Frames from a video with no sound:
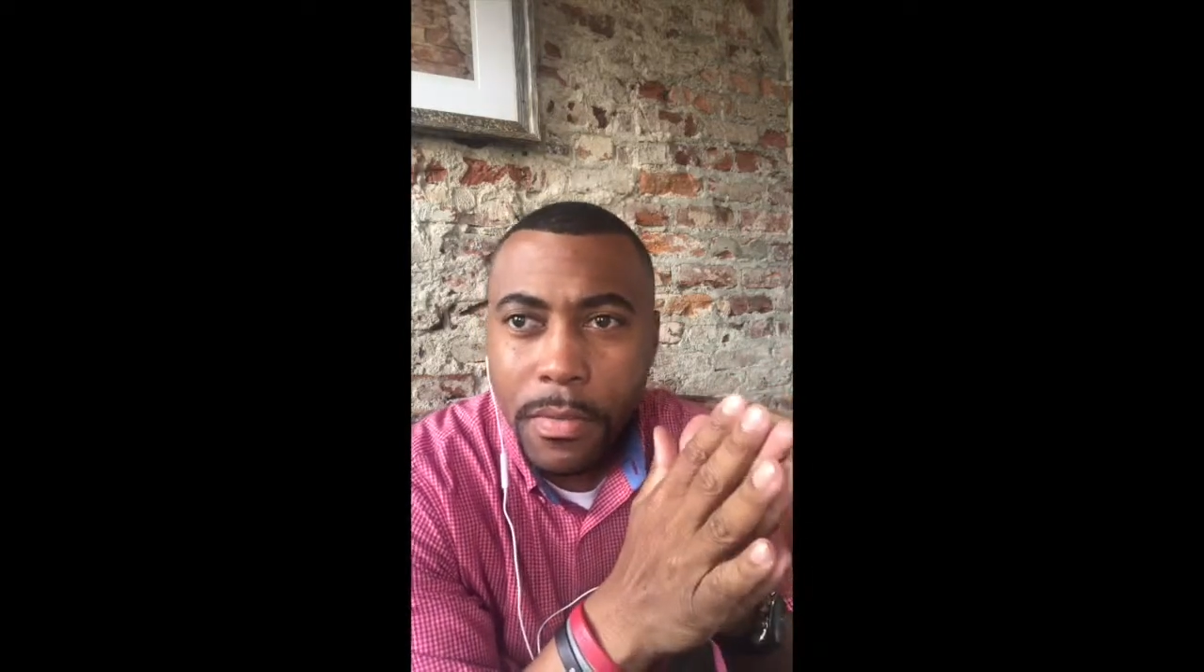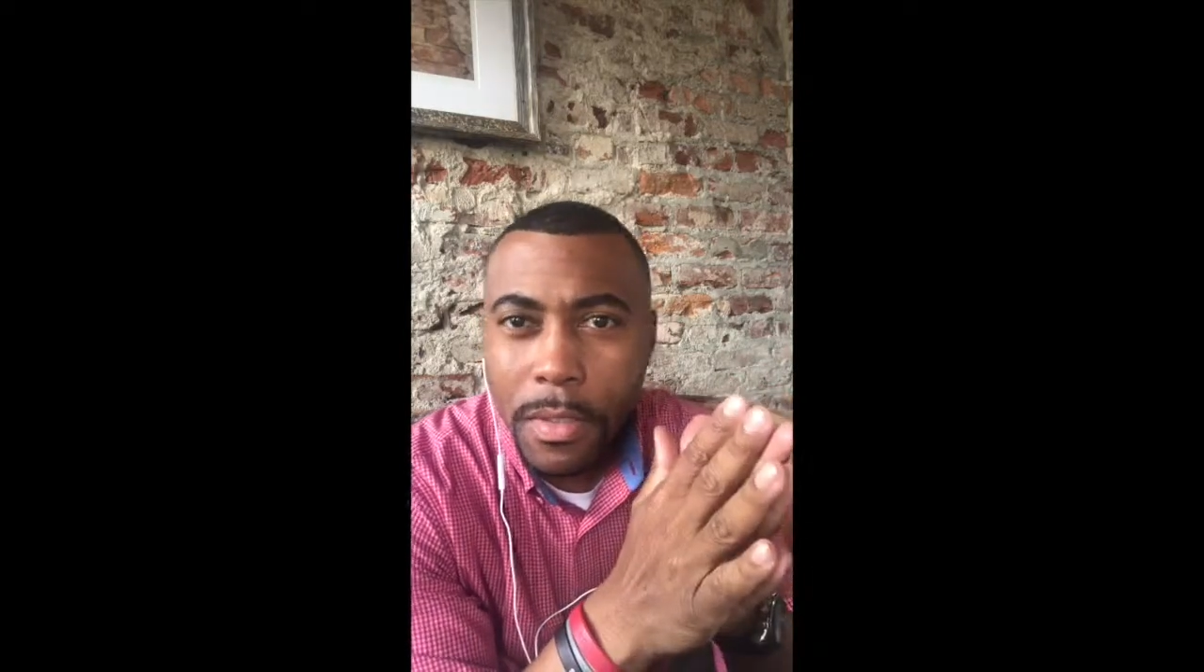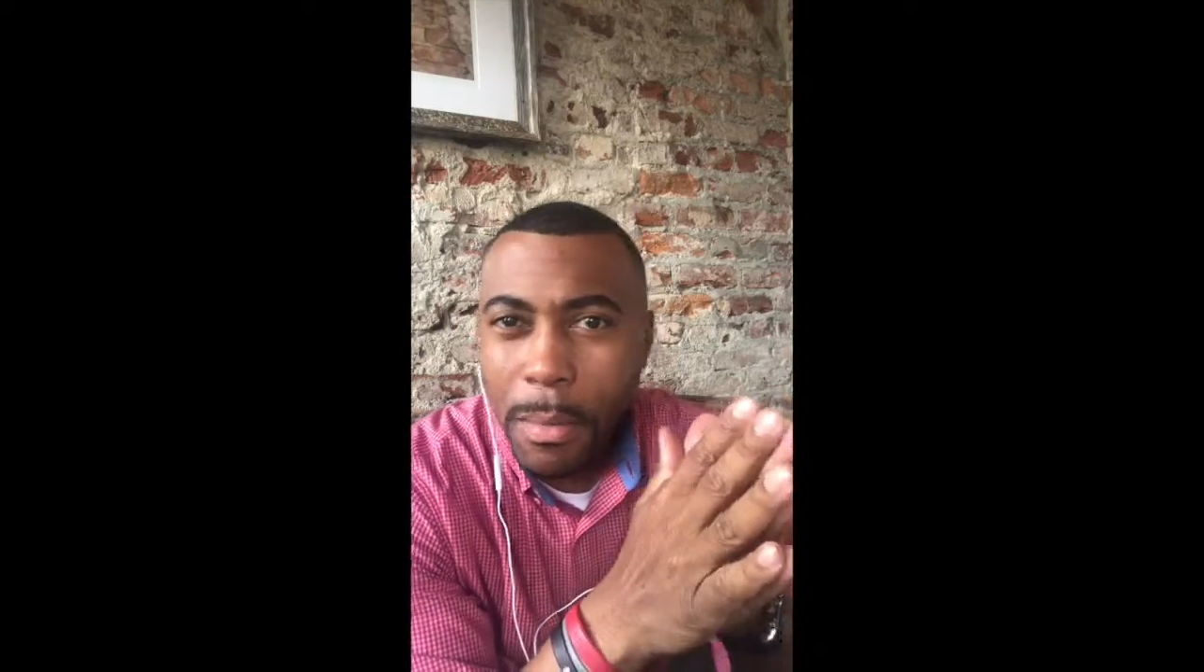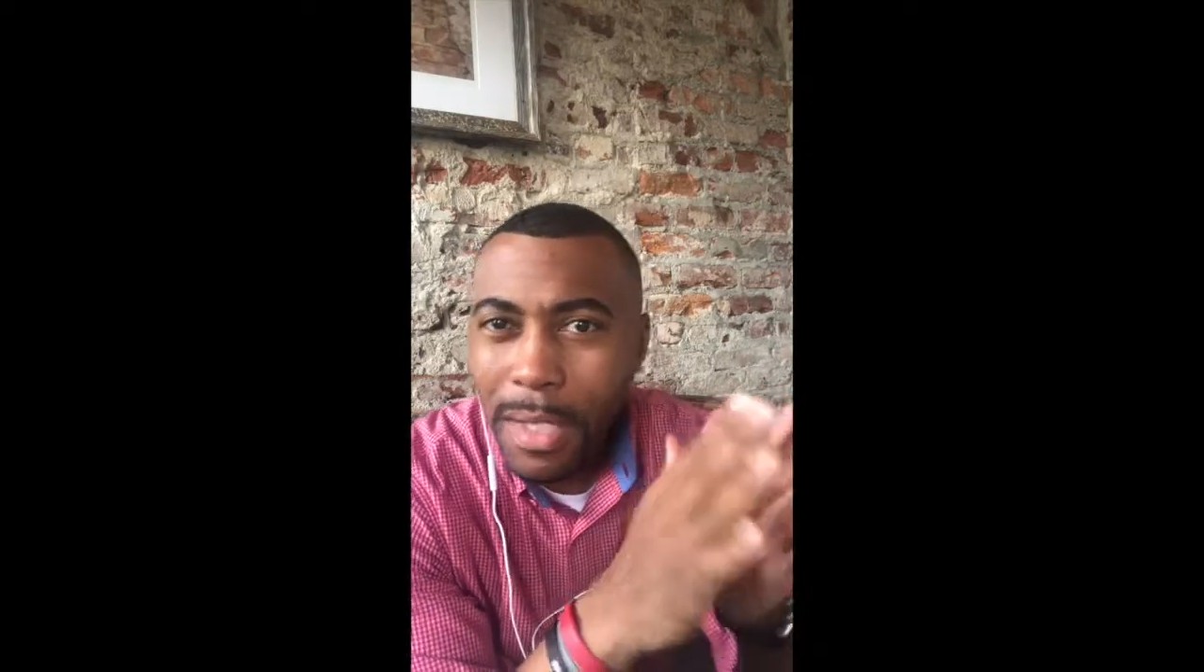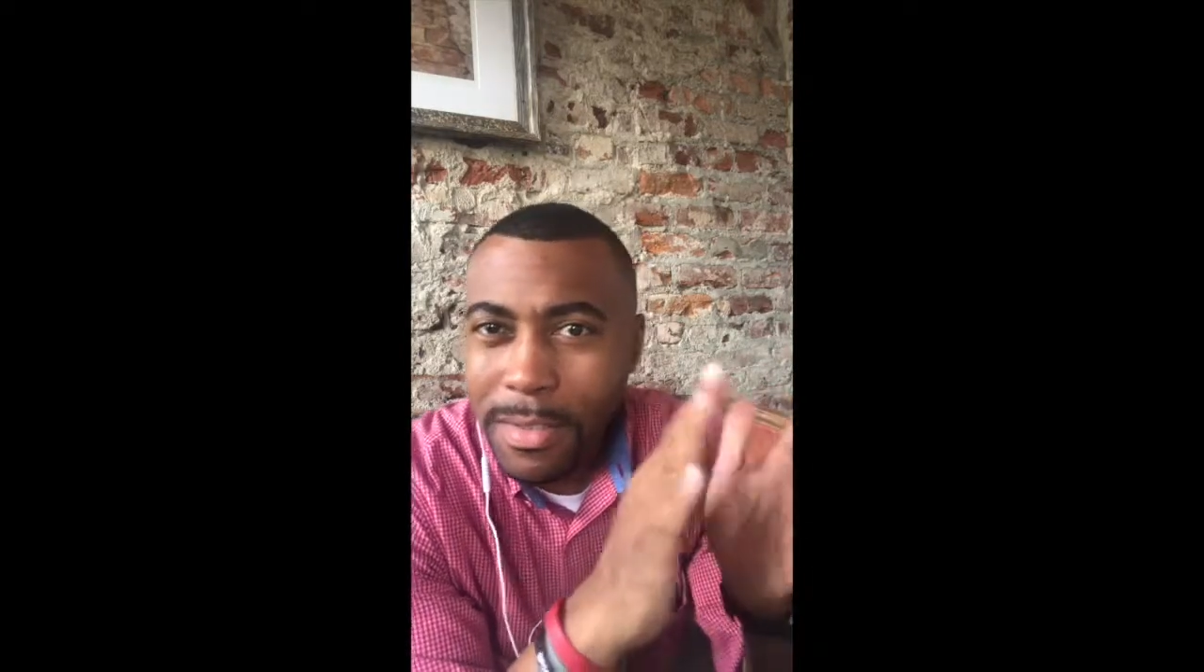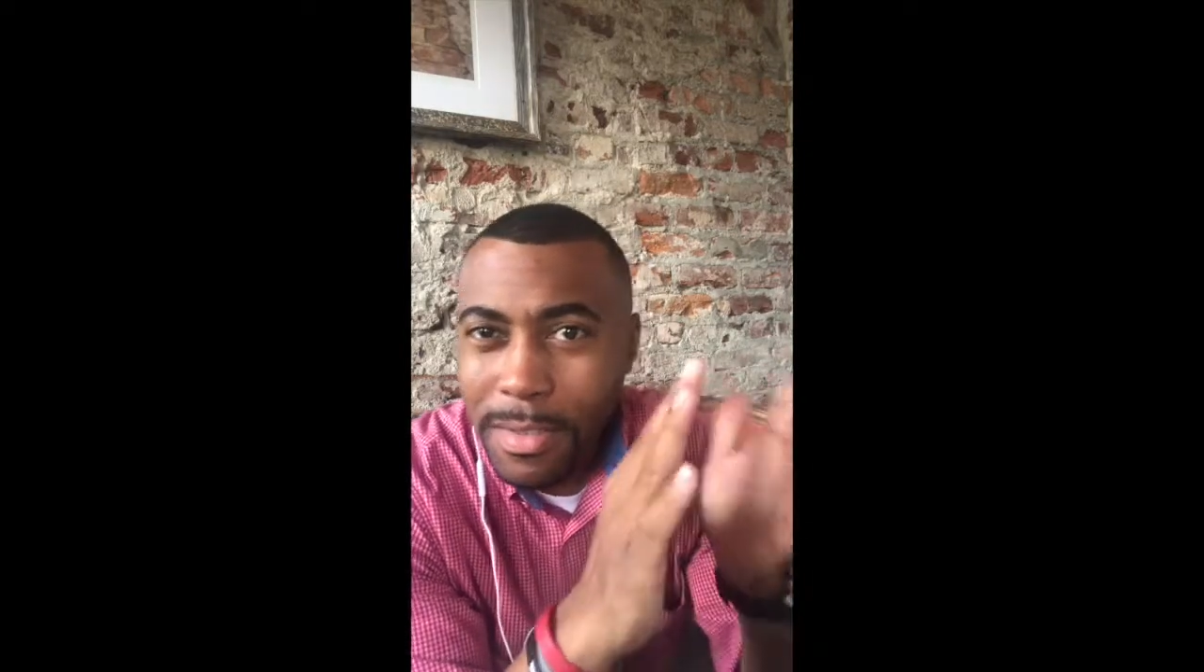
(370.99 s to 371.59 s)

till about